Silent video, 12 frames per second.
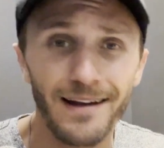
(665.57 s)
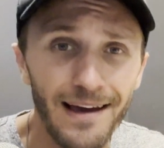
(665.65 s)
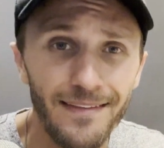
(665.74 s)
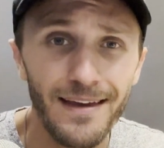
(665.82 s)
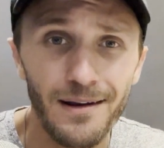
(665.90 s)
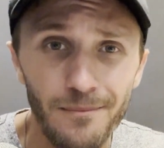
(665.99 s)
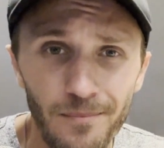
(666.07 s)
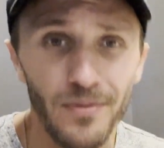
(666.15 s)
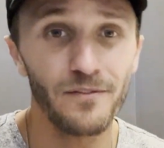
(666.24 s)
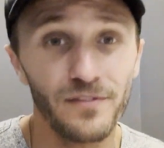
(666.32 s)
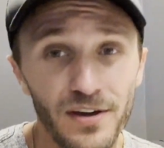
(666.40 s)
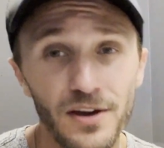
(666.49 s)
and then the
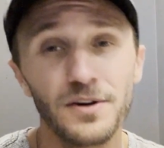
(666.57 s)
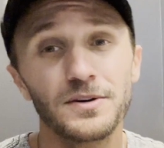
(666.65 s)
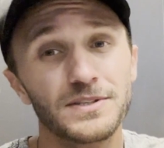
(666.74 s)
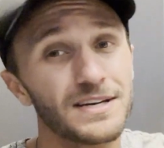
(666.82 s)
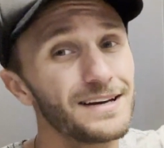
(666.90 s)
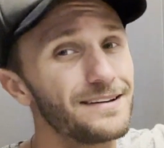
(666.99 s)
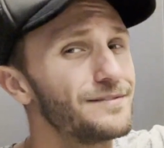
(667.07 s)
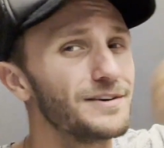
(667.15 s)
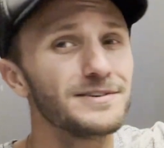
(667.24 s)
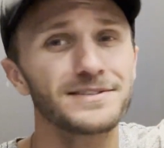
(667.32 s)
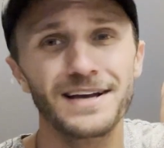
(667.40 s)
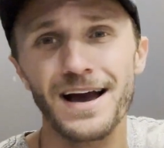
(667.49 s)
views
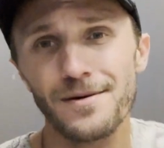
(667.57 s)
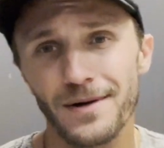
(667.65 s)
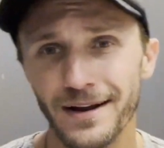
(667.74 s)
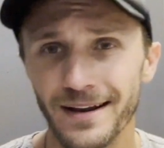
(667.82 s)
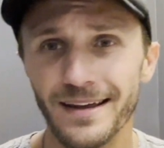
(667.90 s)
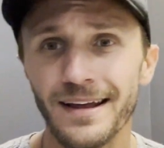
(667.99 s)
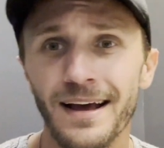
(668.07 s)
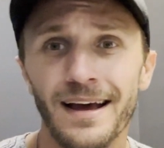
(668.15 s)
skyrocketed.